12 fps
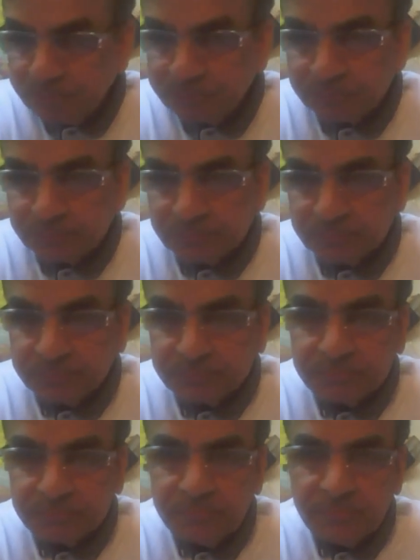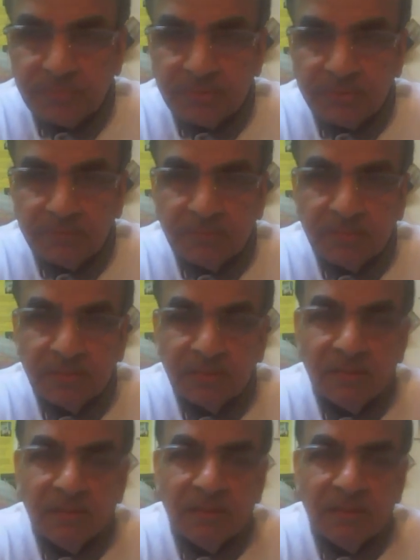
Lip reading: No one is speaking in this clip.